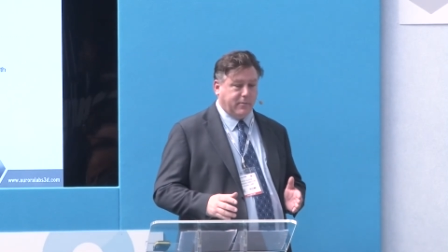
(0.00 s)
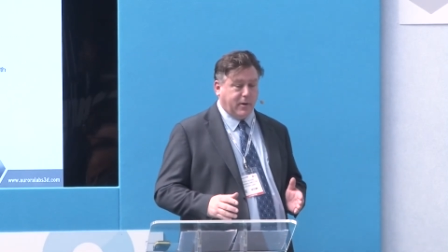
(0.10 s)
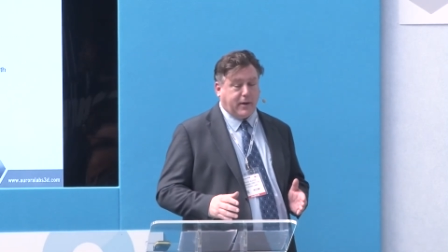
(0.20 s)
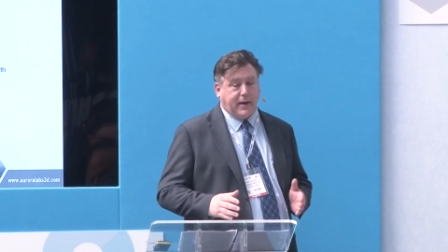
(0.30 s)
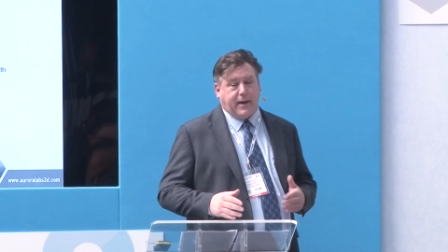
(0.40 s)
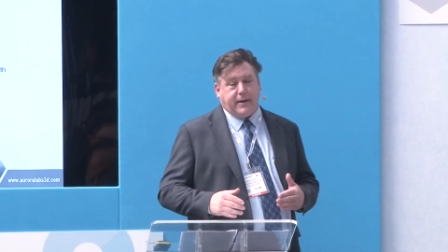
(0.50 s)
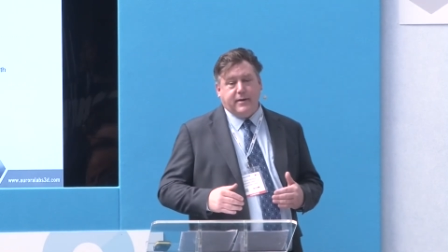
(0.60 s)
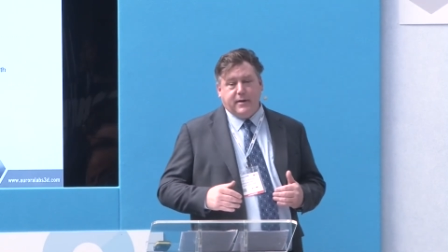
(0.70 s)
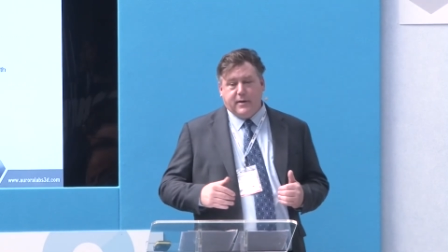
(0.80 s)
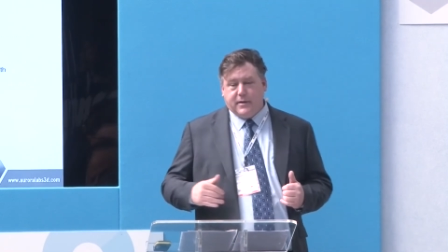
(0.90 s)
We're looking at
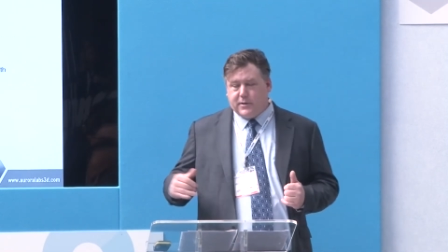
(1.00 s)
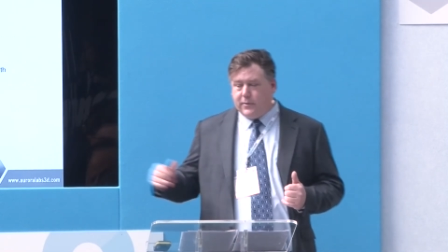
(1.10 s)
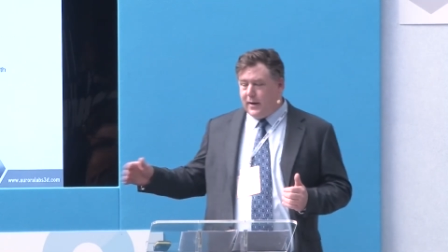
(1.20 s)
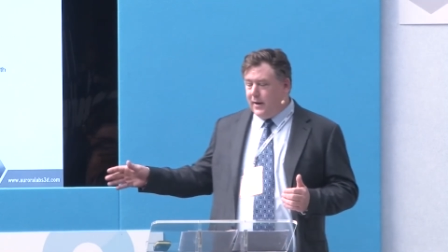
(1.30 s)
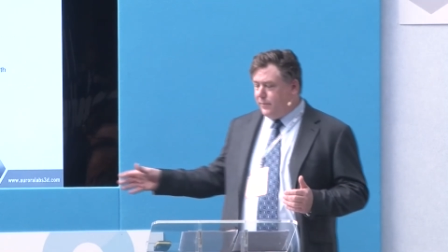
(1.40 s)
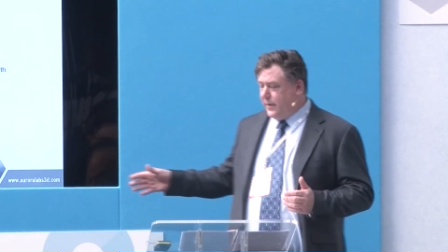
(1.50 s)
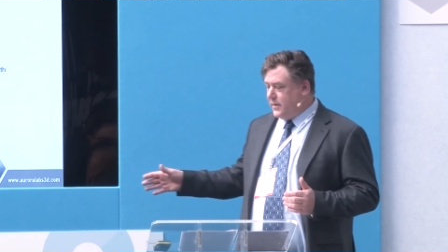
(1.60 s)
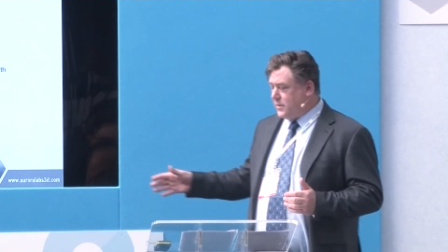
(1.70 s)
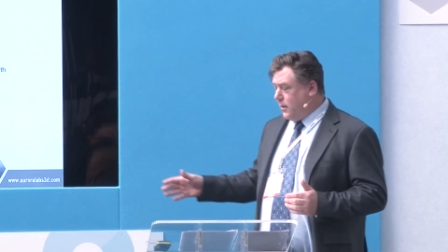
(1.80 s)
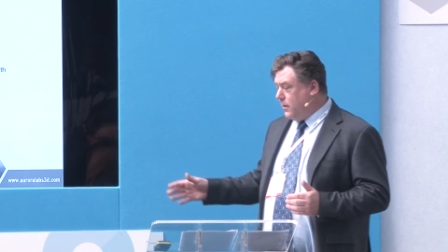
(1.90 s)
two and a half
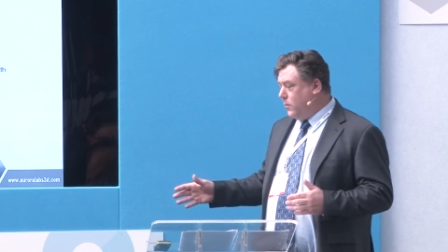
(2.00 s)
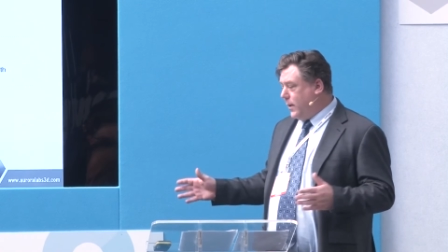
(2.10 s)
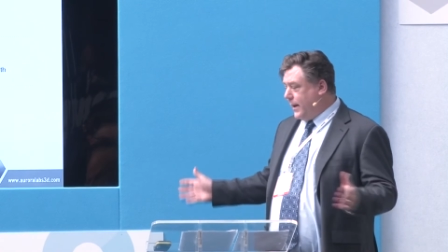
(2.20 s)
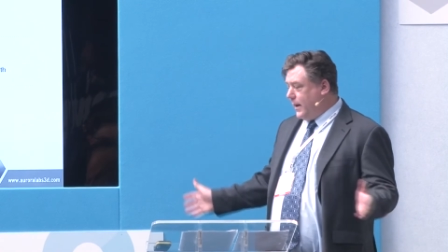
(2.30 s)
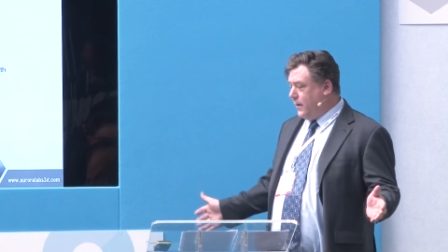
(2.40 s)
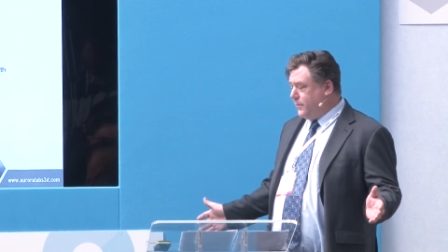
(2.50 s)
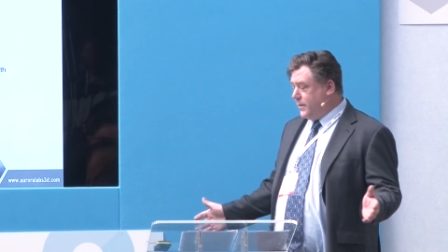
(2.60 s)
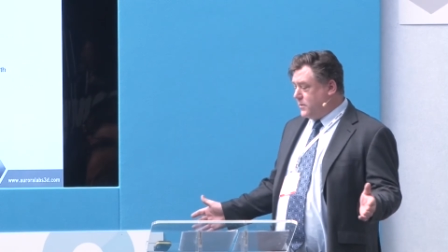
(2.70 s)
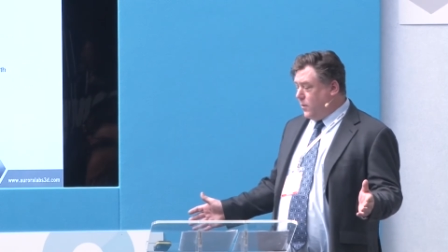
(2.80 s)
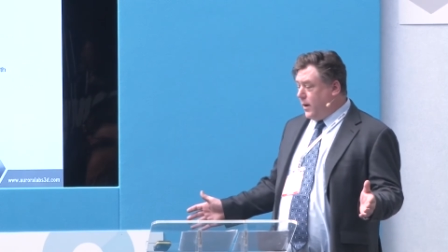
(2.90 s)
metres long, one and a half
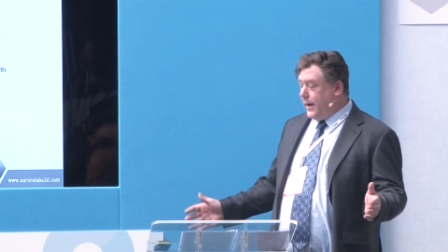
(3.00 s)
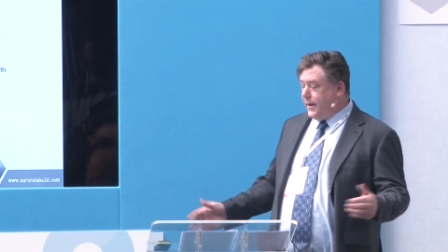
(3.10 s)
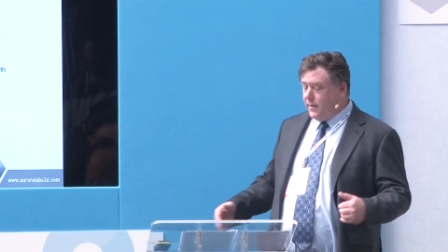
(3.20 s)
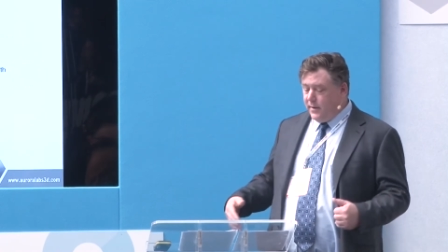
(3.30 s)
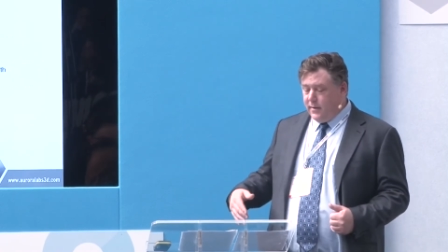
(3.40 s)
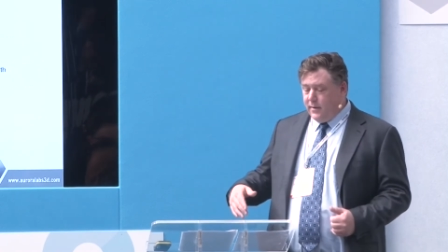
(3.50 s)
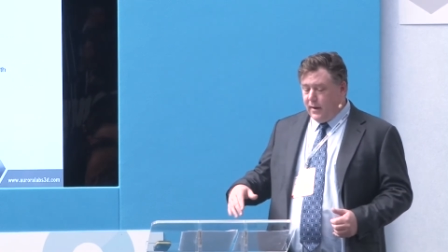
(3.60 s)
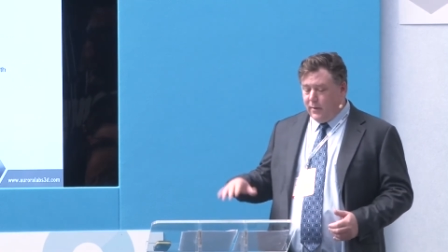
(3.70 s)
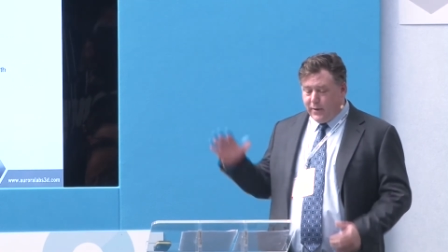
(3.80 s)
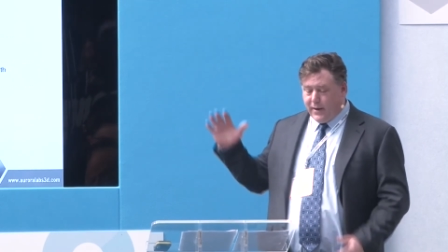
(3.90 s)
metres wide,
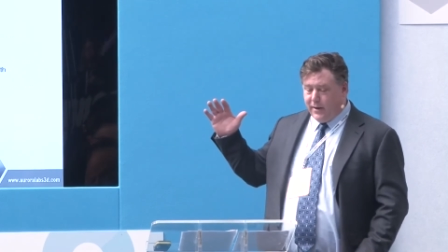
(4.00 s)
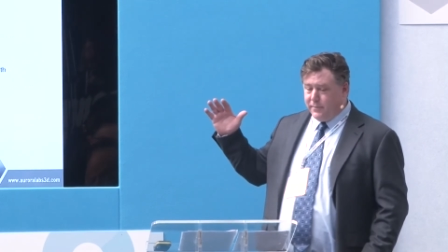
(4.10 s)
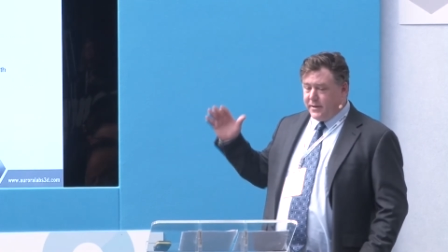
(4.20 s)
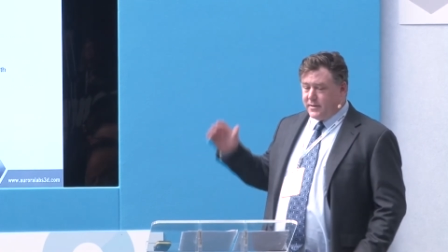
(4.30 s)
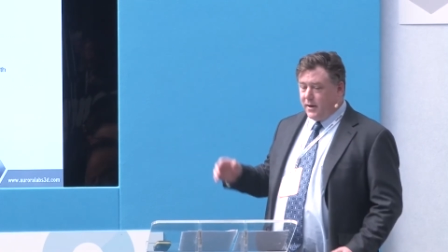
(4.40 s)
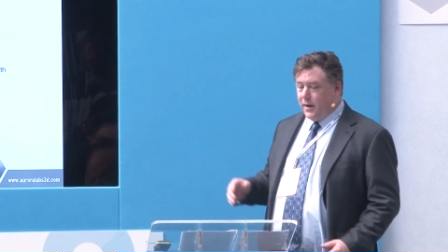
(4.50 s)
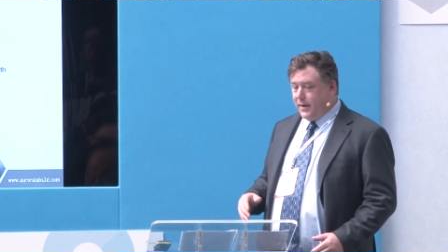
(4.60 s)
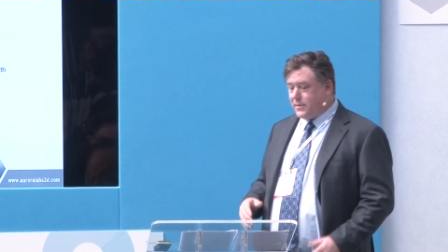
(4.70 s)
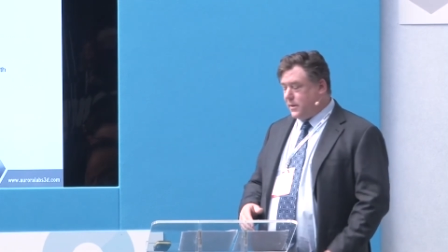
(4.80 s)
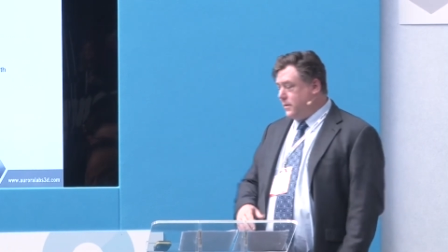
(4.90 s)
and one and a half metres
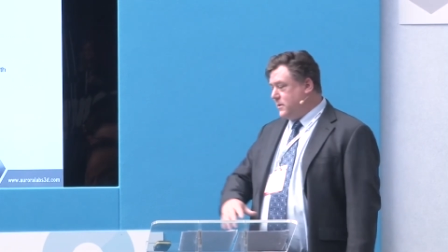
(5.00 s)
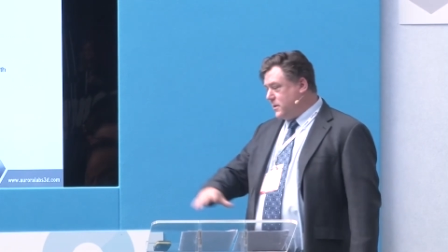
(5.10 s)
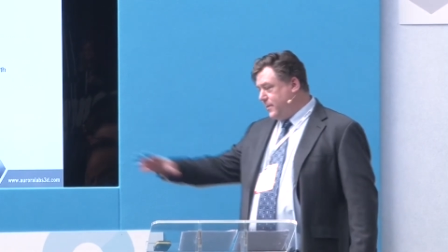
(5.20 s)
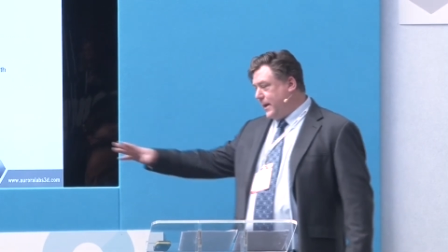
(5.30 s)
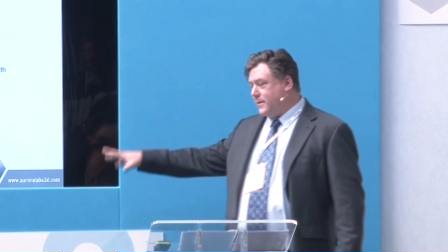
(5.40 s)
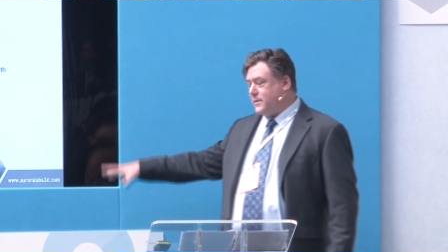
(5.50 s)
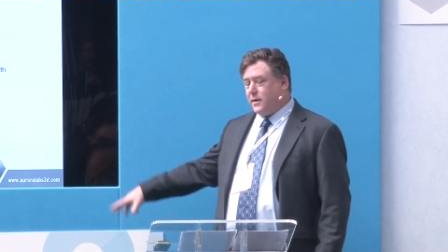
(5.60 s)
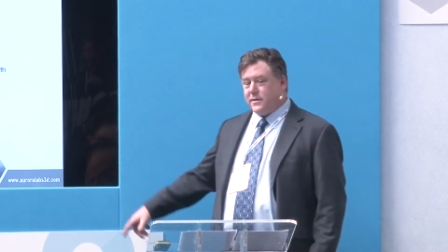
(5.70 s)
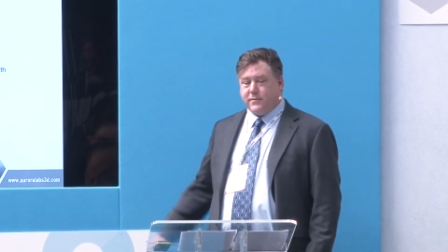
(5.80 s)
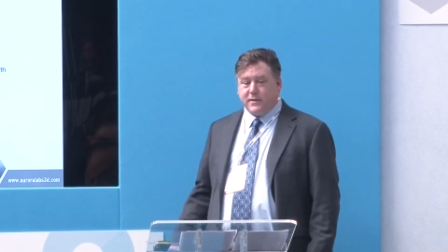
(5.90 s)
high. So just about the
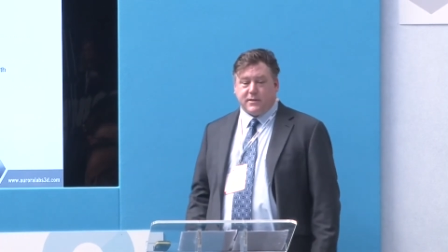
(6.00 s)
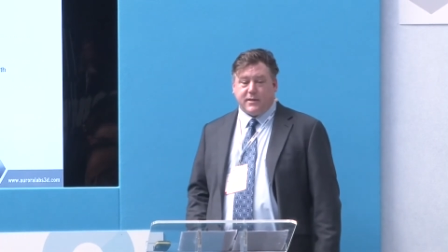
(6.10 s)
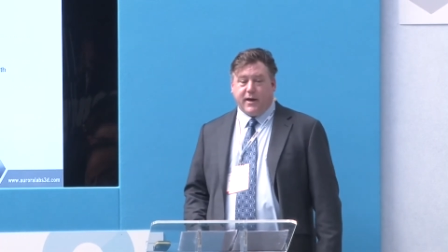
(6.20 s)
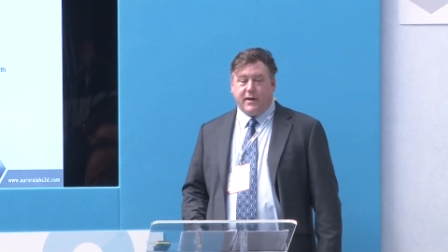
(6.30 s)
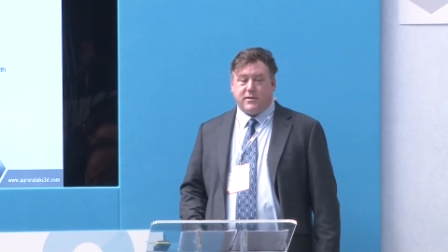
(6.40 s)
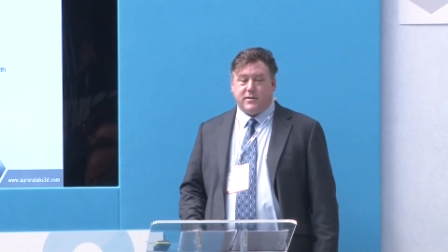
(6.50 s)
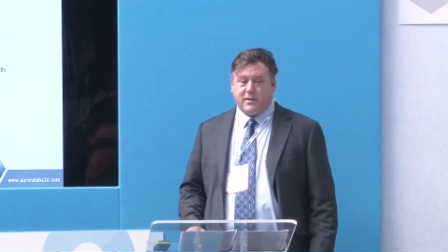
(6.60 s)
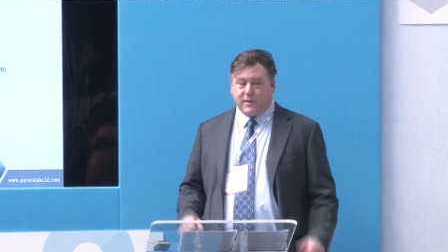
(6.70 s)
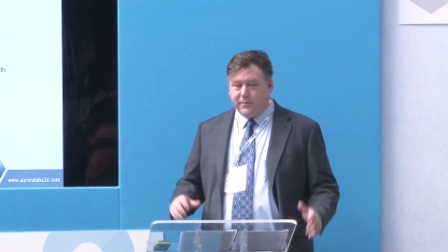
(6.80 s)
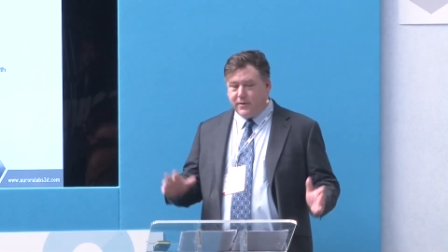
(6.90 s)
size of this stage
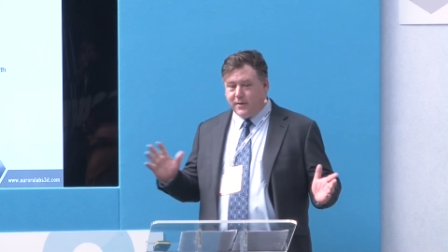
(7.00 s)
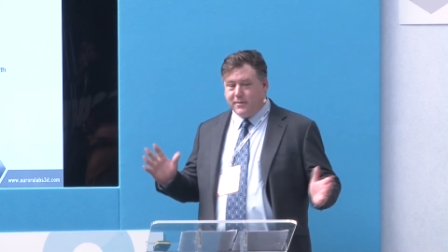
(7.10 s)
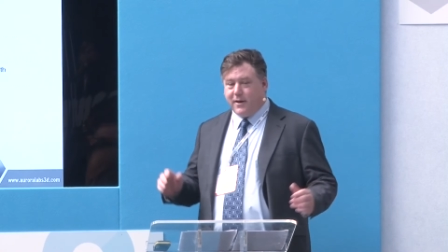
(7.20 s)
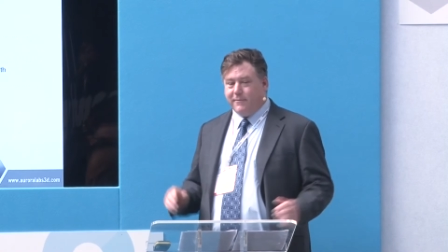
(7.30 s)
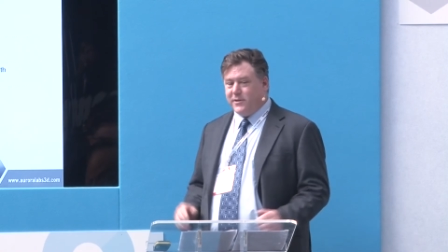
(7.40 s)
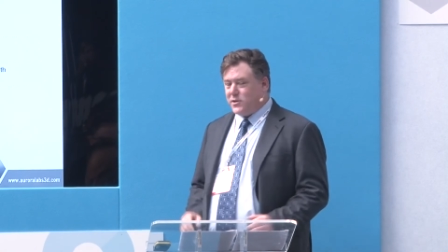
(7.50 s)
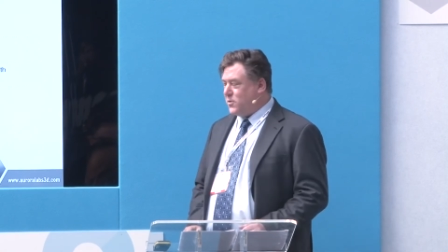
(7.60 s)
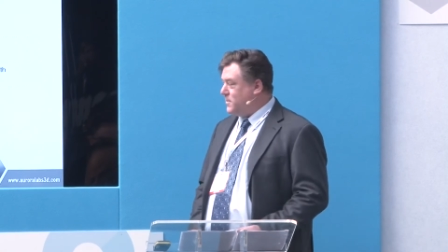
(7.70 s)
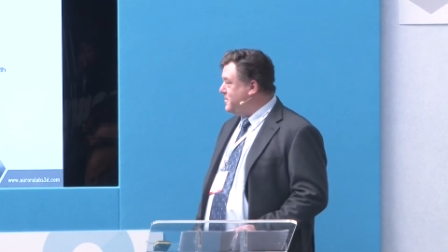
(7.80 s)
to give you a, a visual.